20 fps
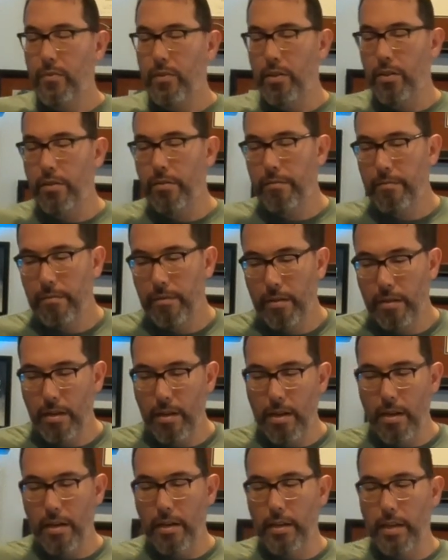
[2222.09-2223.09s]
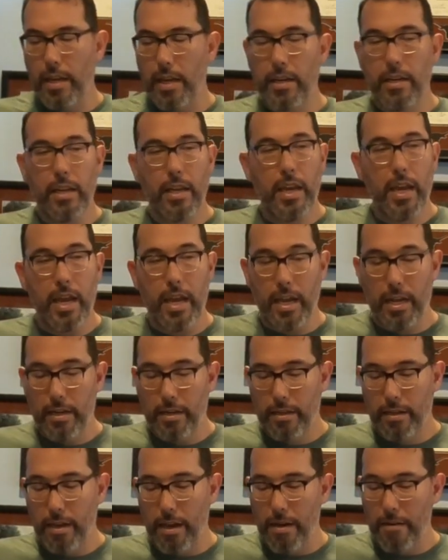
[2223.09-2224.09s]
Two, again,
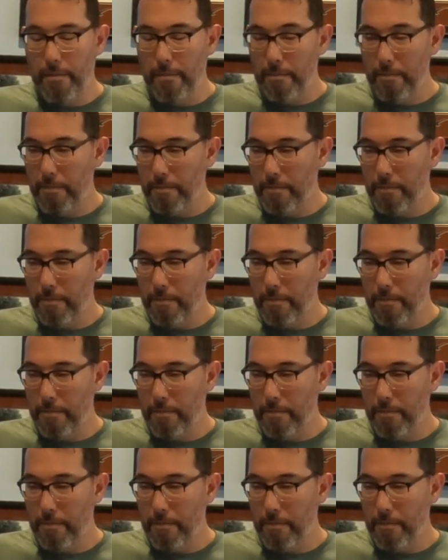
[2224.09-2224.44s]
and go.